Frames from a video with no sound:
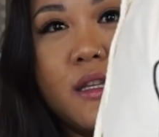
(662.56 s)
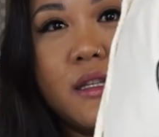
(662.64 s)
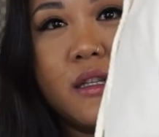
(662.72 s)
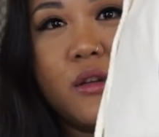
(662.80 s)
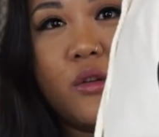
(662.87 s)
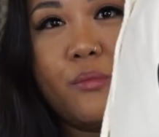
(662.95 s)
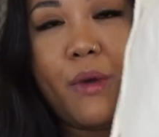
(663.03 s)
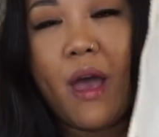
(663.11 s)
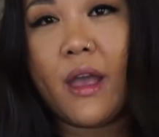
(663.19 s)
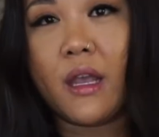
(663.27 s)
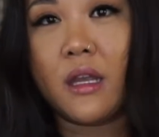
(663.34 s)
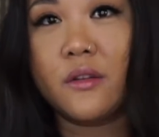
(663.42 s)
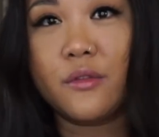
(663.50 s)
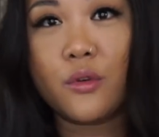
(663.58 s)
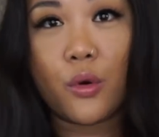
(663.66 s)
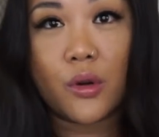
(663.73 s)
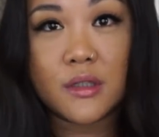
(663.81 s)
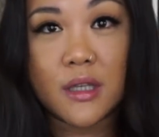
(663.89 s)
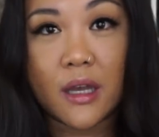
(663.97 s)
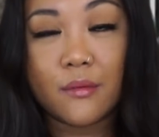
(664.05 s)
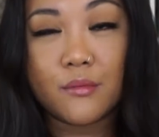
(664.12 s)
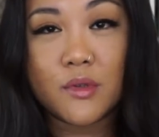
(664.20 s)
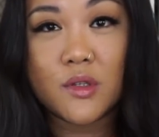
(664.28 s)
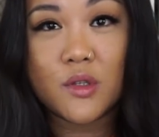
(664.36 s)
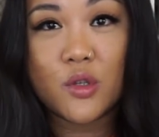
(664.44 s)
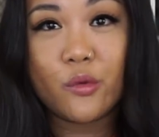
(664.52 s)
this little bag, and of course I'm
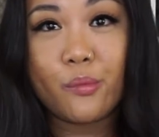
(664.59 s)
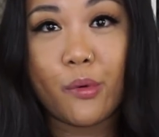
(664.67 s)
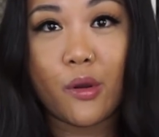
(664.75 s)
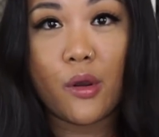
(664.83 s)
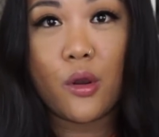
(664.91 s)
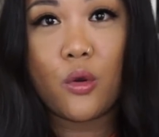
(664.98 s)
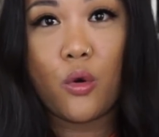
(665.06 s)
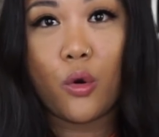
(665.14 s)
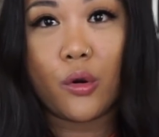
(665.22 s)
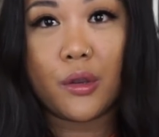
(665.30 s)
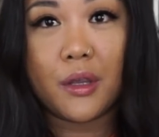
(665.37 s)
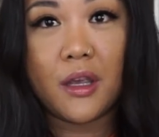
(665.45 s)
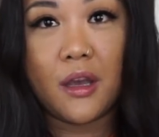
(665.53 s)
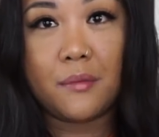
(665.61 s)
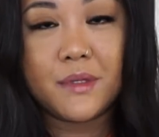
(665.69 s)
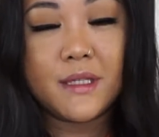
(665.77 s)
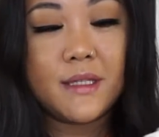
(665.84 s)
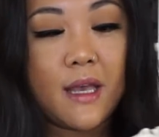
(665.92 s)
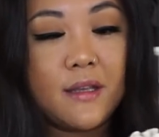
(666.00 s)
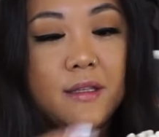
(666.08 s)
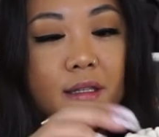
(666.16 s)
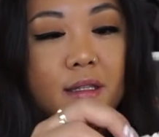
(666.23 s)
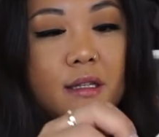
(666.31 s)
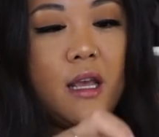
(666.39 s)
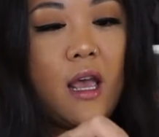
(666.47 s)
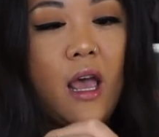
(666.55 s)
super corgi
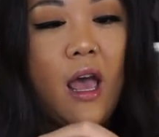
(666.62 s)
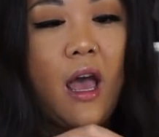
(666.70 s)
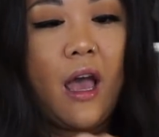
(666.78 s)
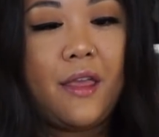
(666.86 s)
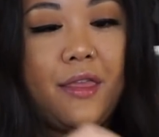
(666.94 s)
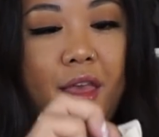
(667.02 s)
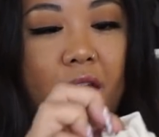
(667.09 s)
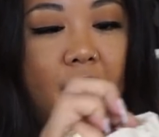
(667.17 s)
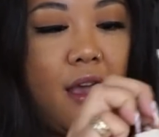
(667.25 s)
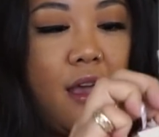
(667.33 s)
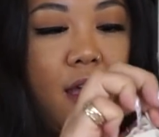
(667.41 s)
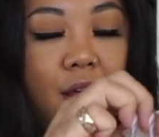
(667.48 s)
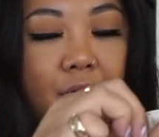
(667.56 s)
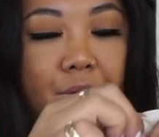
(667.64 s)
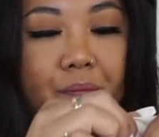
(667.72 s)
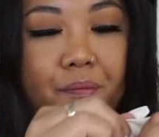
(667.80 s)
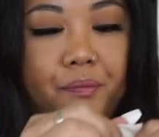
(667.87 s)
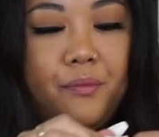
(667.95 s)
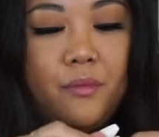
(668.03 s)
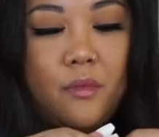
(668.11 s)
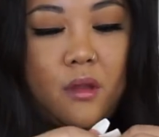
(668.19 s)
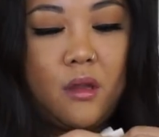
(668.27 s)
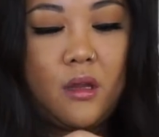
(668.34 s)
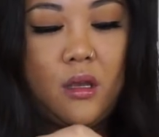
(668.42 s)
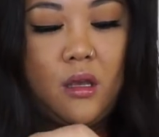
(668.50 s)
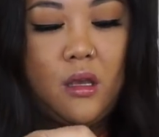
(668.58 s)
obsessed. I think
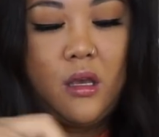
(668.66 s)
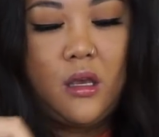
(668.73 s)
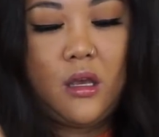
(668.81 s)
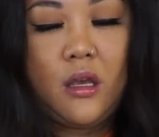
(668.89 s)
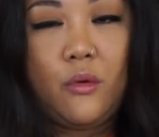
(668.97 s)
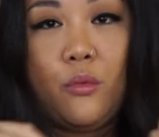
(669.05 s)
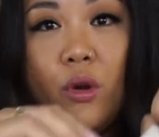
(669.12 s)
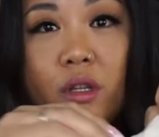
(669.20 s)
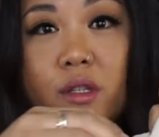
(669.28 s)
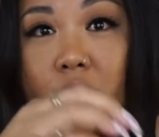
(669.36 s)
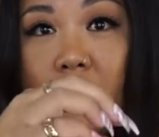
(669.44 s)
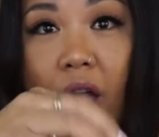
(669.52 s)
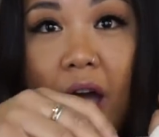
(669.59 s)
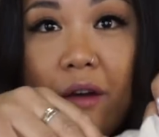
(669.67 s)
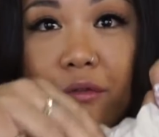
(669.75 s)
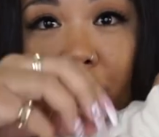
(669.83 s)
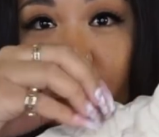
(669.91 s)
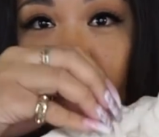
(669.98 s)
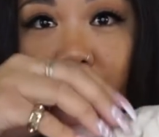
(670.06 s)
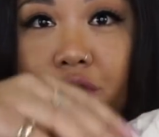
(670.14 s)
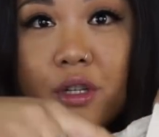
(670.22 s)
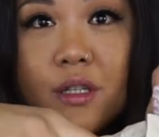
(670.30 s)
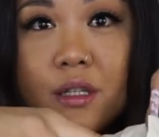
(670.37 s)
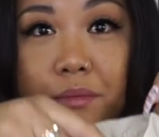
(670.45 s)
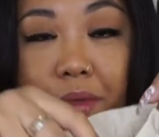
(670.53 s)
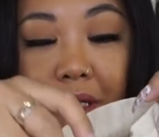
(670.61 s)
once you have one, you're
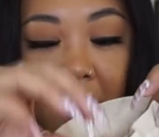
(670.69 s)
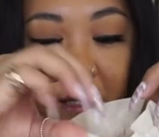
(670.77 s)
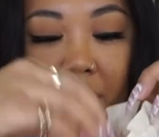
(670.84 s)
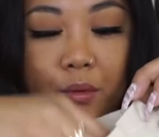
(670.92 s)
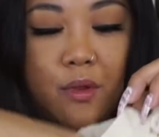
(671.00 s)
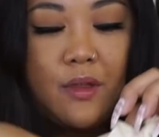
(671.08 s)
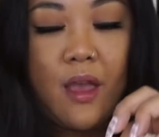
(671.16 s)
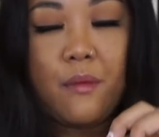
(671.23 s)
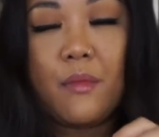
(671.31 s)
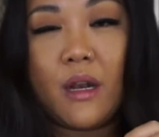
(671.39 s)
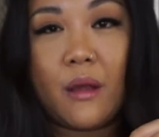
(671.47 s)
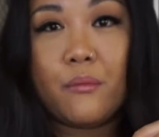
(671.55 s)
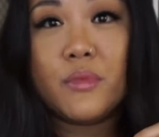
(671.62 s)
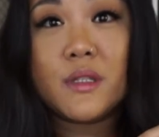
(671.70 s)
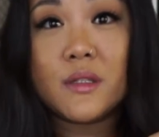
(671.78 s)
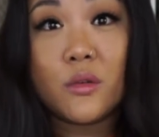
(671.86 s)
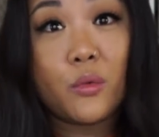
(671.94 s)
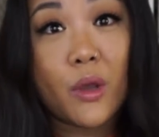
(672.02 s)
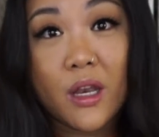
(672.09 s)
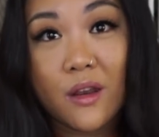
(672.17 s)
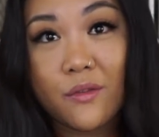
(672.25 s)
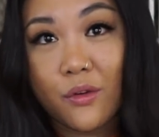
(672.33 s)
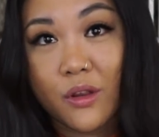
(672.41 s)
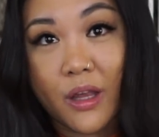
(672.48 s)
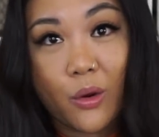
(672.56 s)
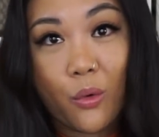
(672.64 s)
just obsessed with them, and I'm still waiting
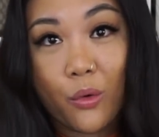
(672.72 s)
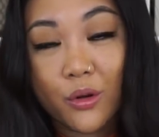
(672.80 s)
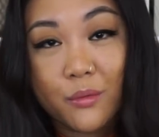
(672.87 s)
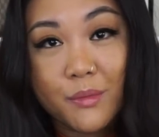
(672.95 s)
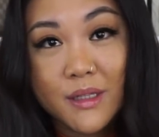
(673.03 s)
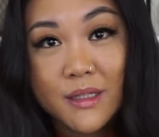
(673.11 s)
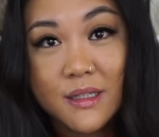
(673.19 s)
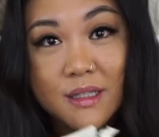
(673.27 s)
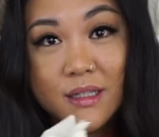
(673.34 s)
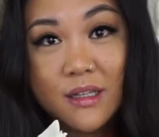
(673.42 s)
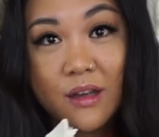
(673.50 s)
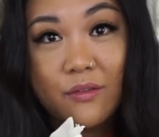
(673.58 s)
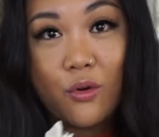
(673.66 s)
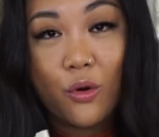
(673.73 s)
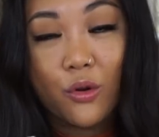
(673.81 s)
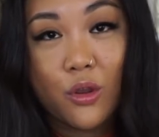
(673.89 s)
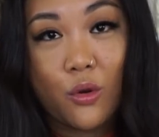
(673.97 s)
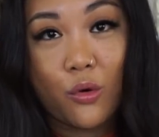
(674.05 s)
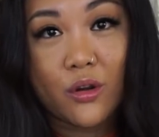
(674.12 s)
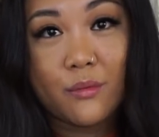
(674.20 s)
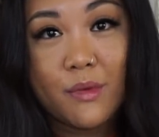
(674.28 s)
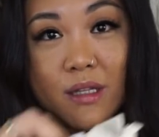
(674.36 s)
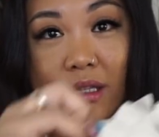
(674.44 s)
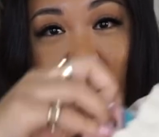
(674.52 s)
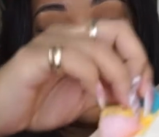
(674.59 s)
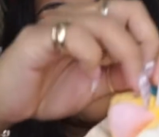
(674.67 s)
for like ornaments and stuff, corgi
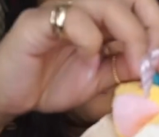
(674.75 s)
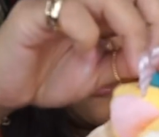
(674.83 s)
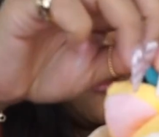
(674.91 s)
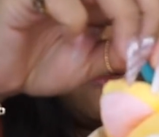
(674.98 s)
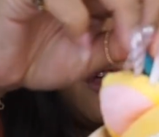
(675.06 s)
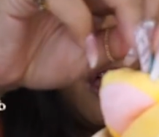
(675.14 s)
ornaments to arrive.